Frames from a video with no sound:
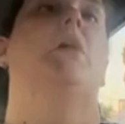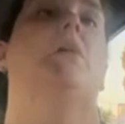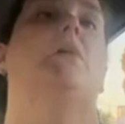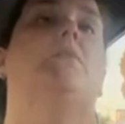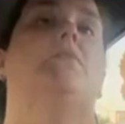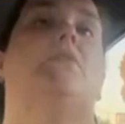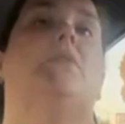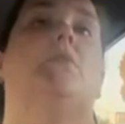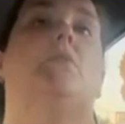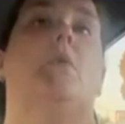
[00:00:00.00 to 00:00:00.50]

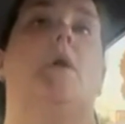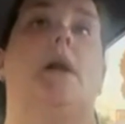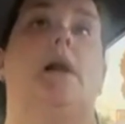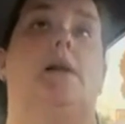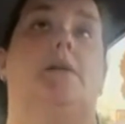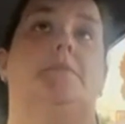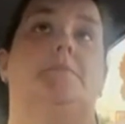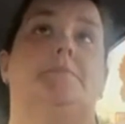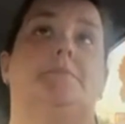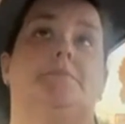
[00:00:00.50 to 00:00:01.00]
for a
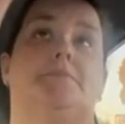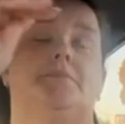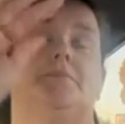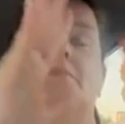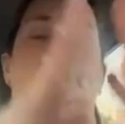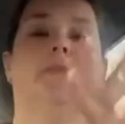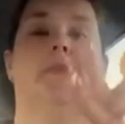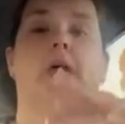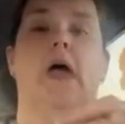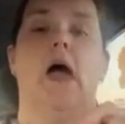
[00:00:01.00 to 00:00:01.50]
while.
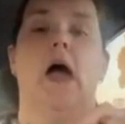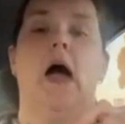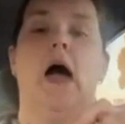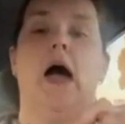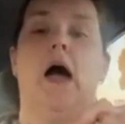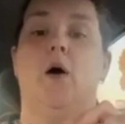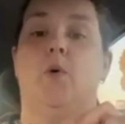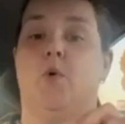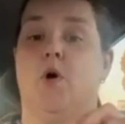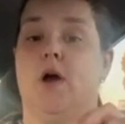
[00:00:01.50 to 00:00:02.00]

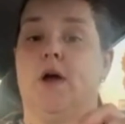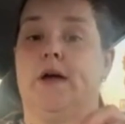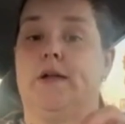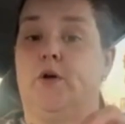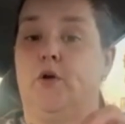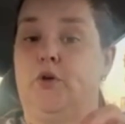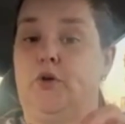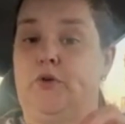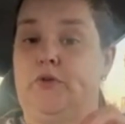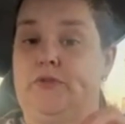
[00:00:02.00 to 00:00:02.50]
At work, I
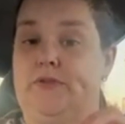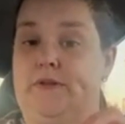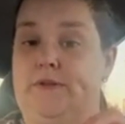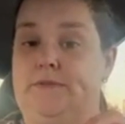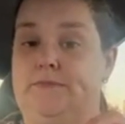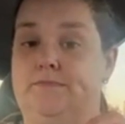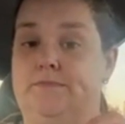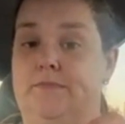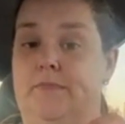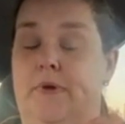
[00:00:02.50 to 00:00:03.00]
don't use it
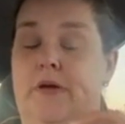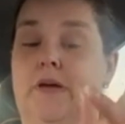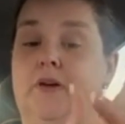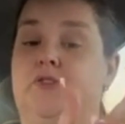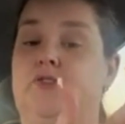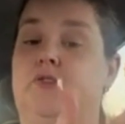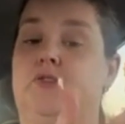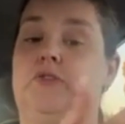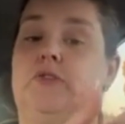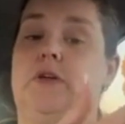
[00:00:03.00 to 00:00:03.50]

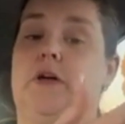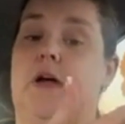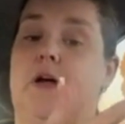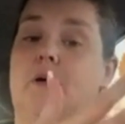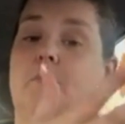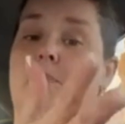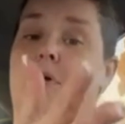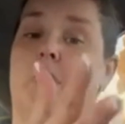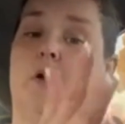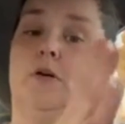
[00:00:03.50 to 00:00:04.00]
because usually I
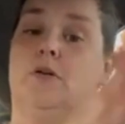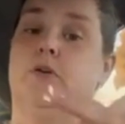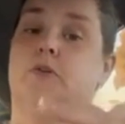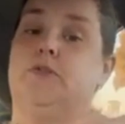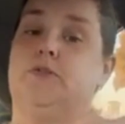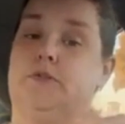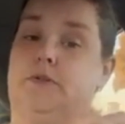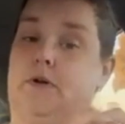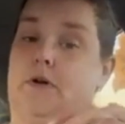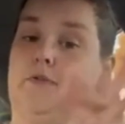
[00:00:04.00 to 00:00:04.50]
can park
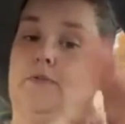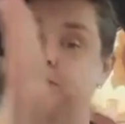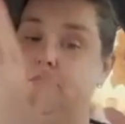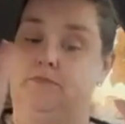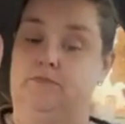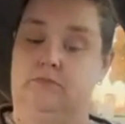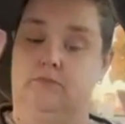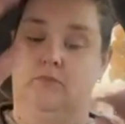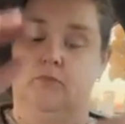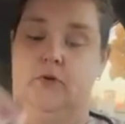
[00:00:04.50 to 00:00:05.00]
close enough
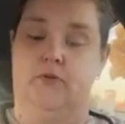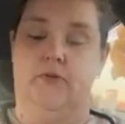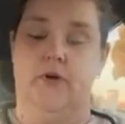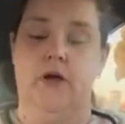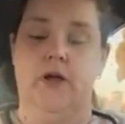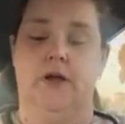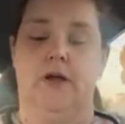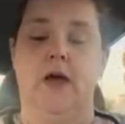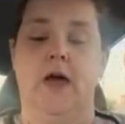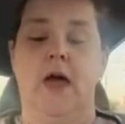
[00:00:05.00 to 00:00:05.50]
and we're
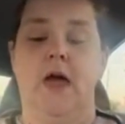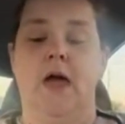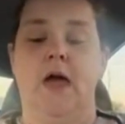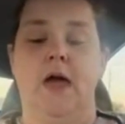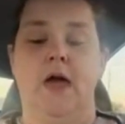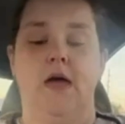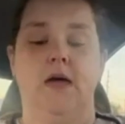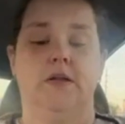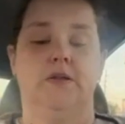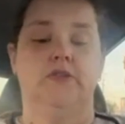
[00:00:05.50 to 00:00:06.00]
fine.
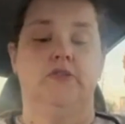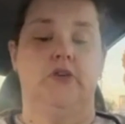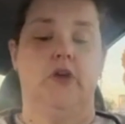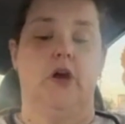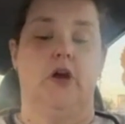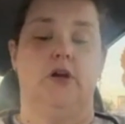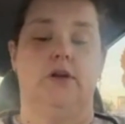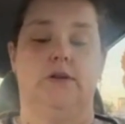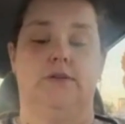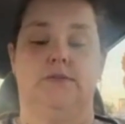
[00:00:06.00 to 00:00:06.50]
And
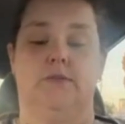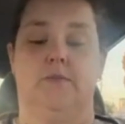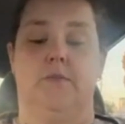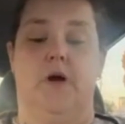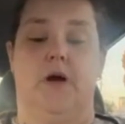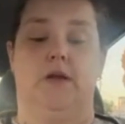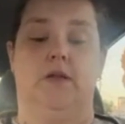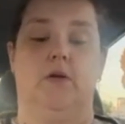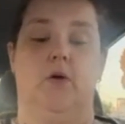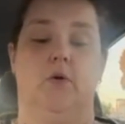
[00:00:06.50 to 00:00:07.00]
JR doesn't
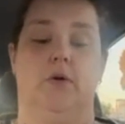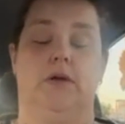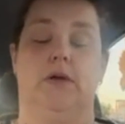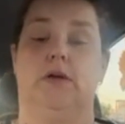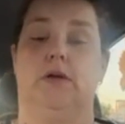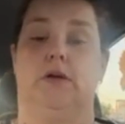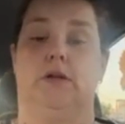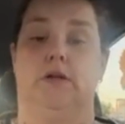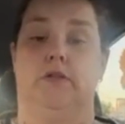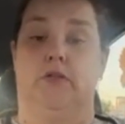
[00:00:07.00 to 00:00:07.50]
mind going
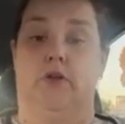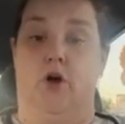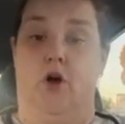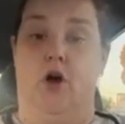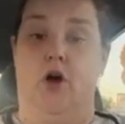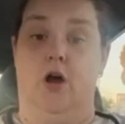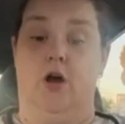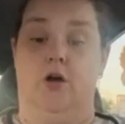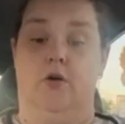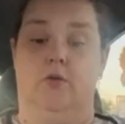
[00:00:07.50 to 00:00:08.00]
and getting the
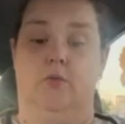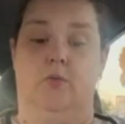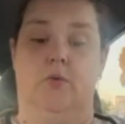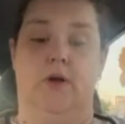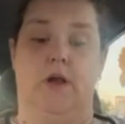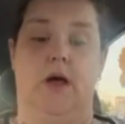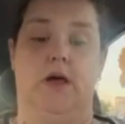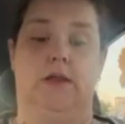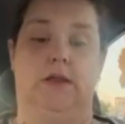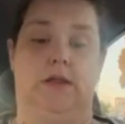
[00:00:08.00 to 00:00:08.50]
car
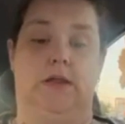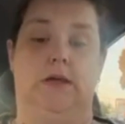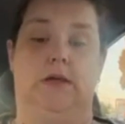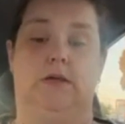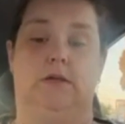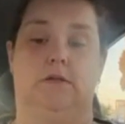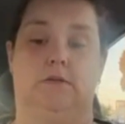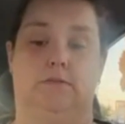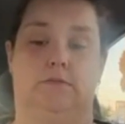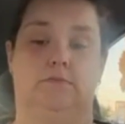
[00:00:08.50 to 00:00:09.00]
when I
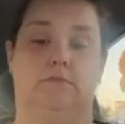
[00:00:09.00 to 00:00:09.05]
need